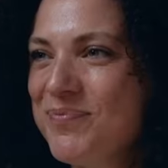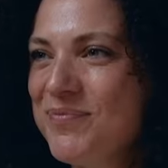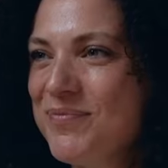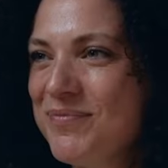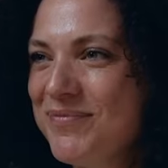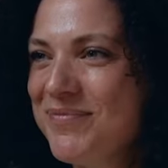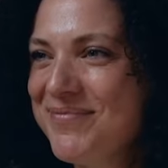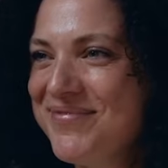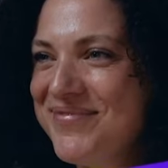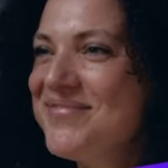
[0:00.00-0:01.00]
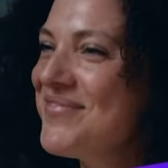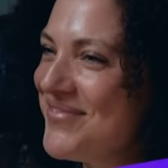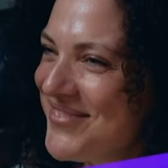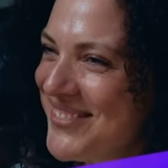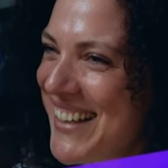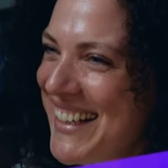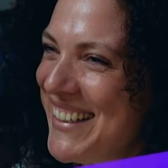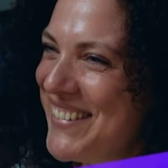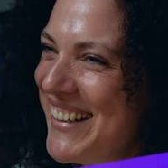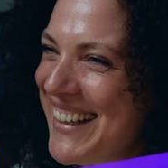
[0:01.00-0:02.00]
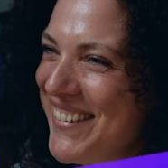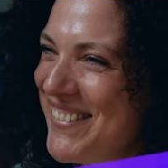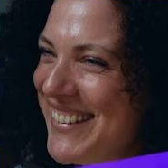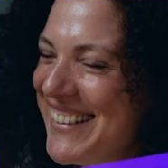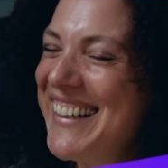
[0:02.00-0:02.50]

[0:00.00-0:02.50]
Kathryn Georghiou. Thank you. Hi.